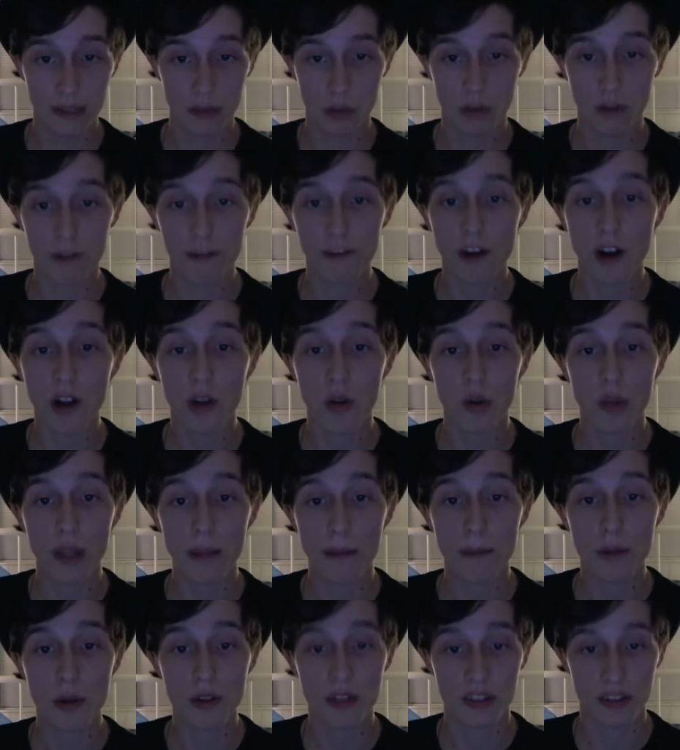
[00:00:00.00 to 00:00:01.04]
follow
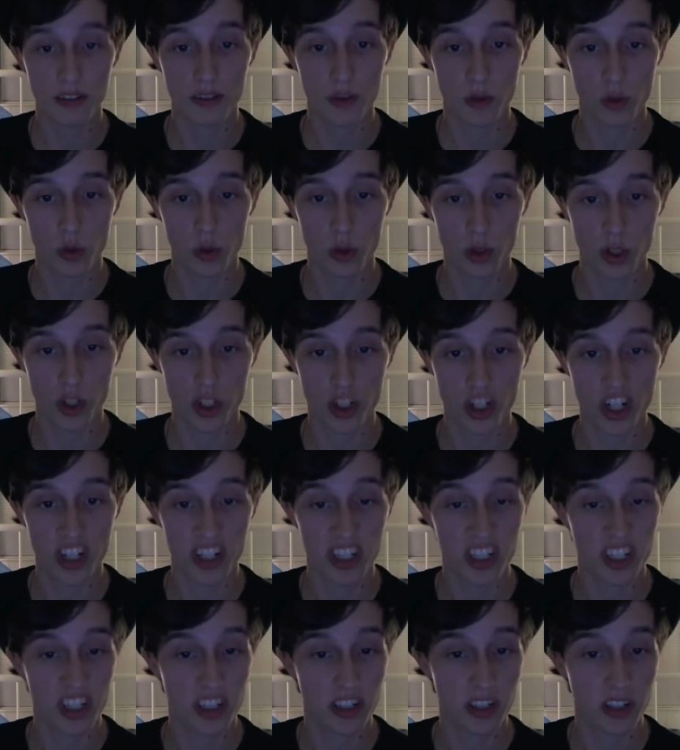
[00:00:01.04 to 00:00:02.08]
that person's orders
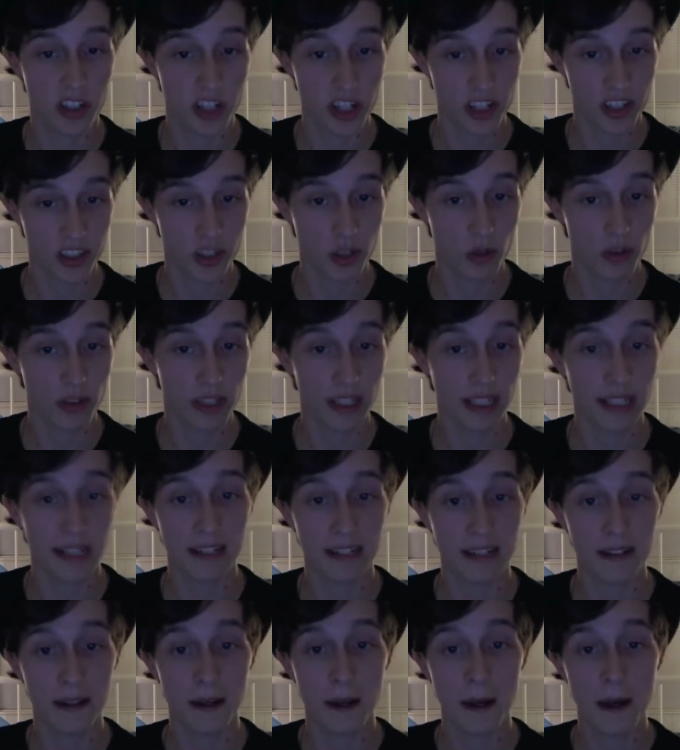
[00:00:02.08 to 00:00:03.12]
just so they
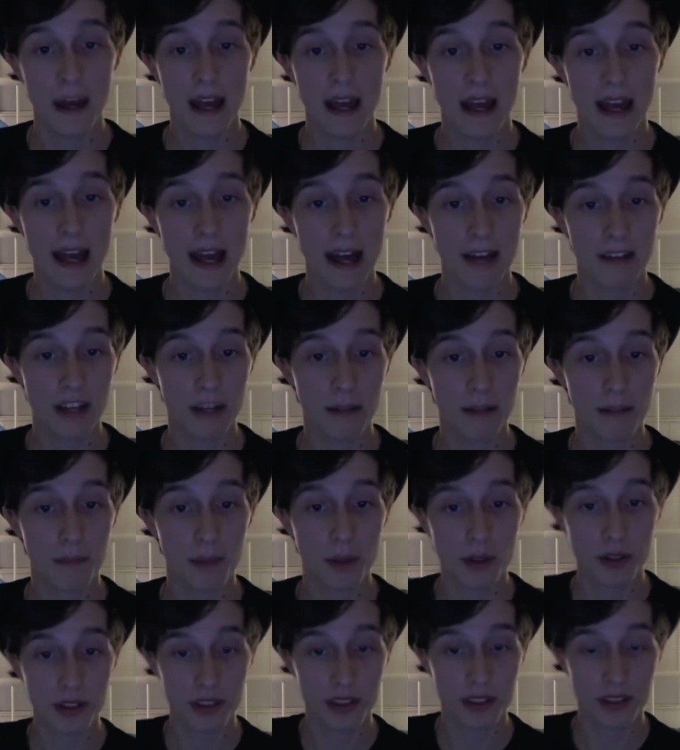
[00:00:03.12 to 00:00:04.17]
can have that
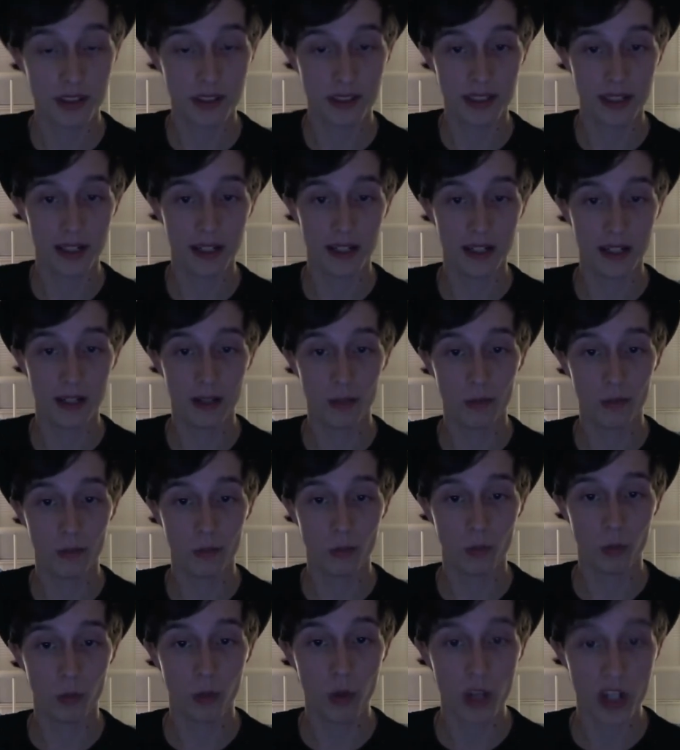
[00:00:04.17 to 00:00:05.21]
person's
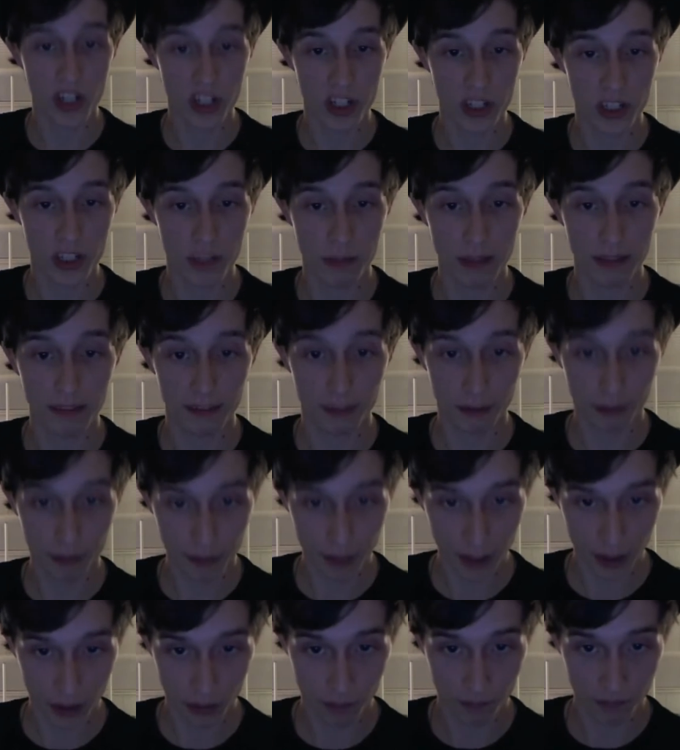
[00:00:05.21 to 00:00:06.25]
wishes be
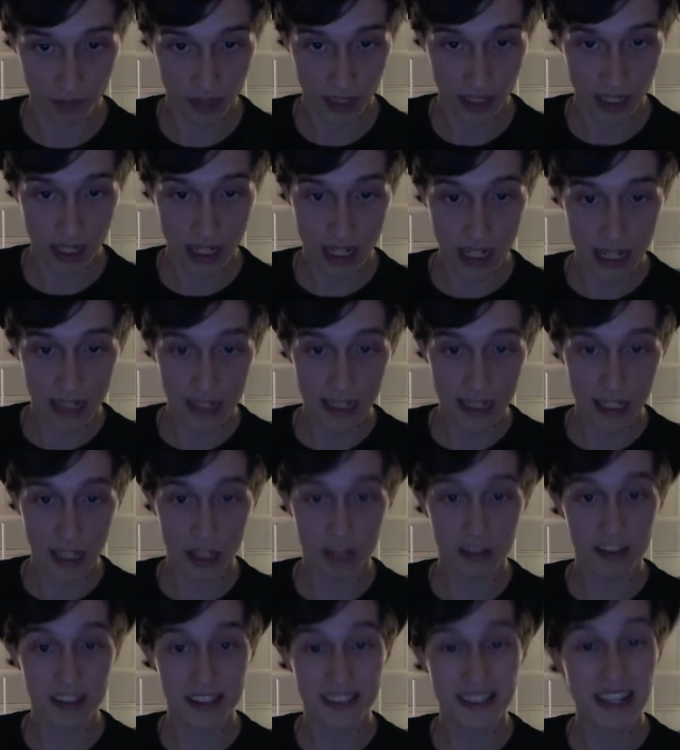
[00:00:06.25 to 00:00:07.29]
fulfilled. Now,
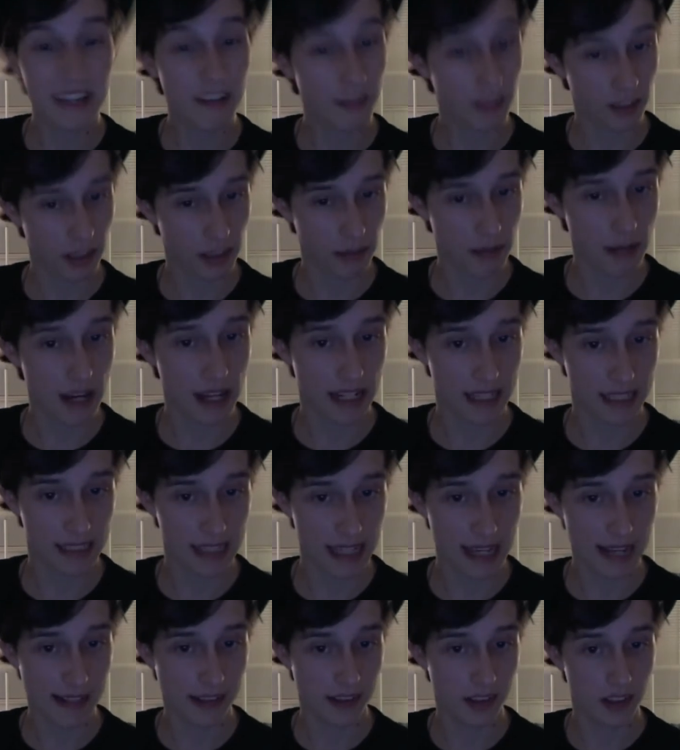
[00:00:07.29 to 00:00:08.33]
this definitely makes
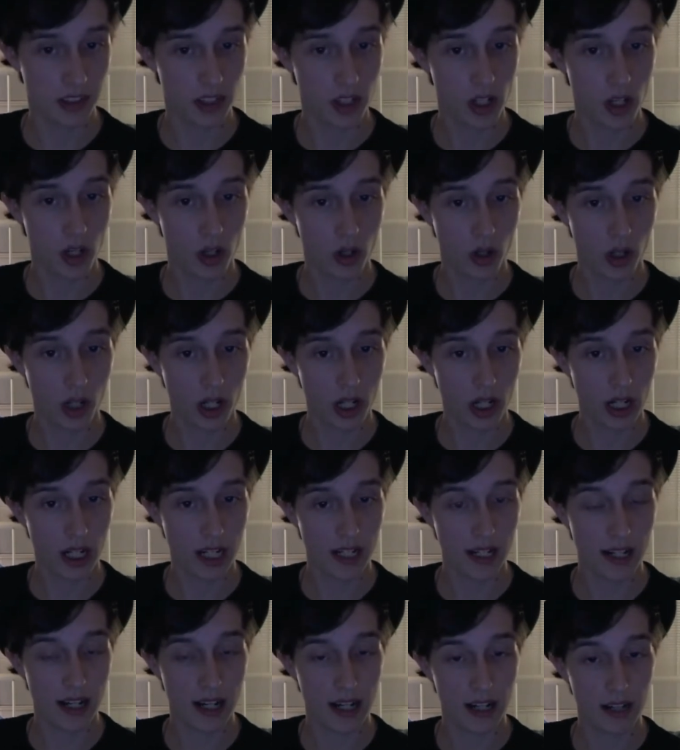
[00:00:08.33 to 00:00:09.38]
sense
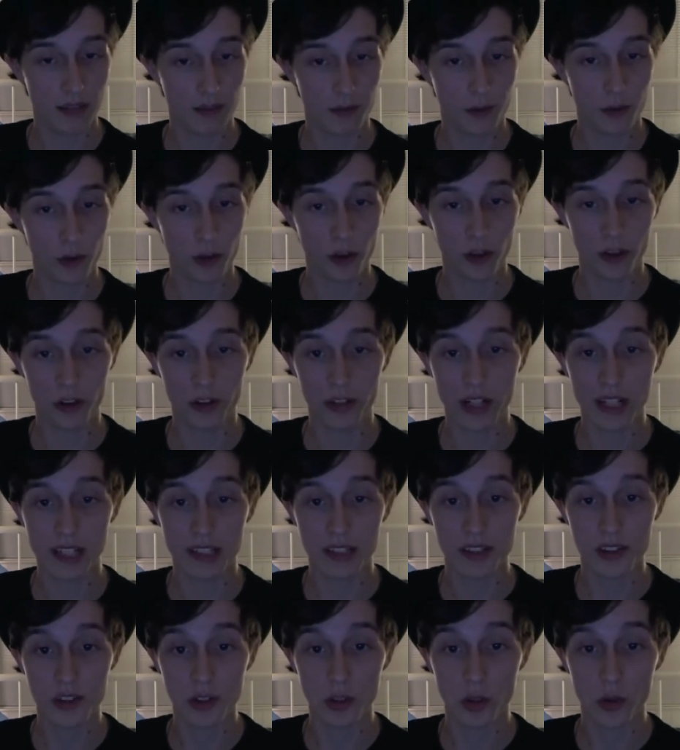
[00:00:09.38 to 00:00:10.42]
for
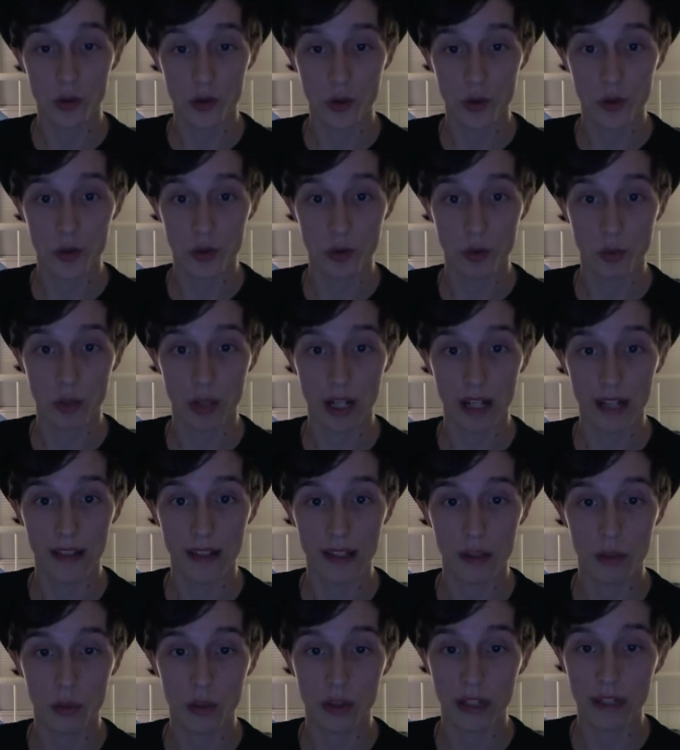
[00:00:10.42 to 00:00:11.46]
Nazi soldiers when
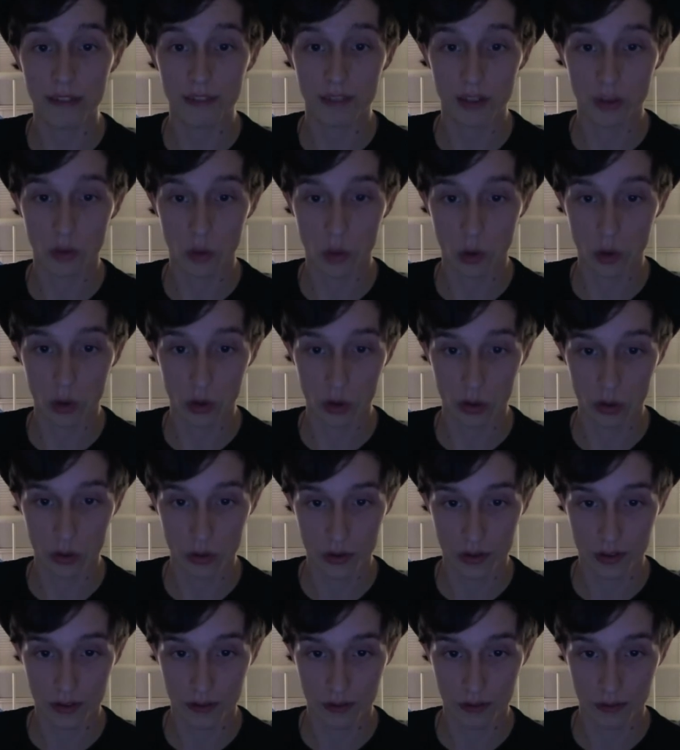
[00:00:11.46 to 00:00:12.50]
they were given
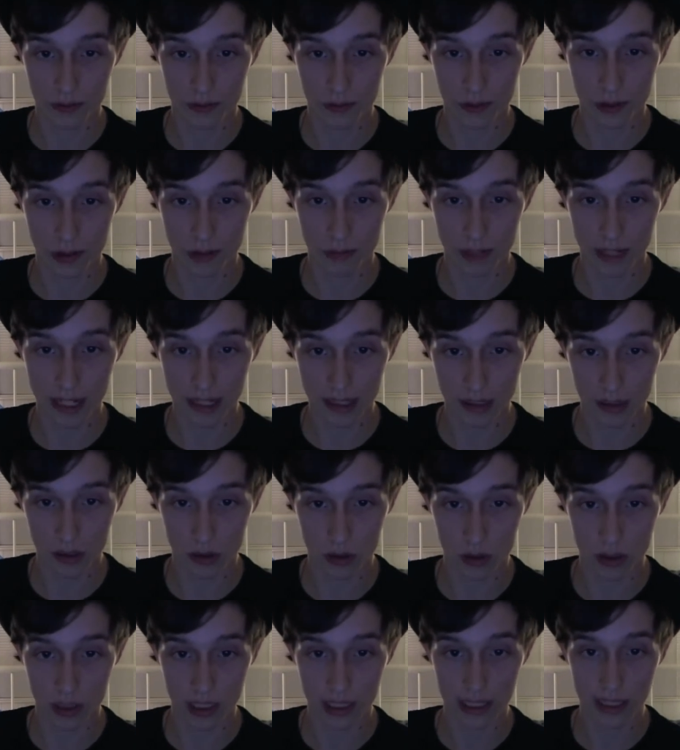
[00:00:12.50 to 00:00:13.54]
orders from
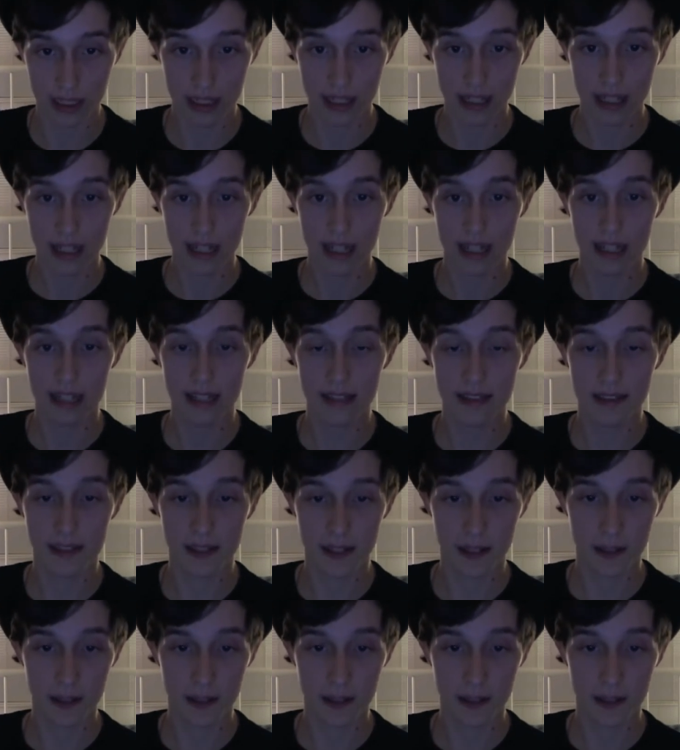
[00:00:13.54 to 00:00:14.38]
Hitler and his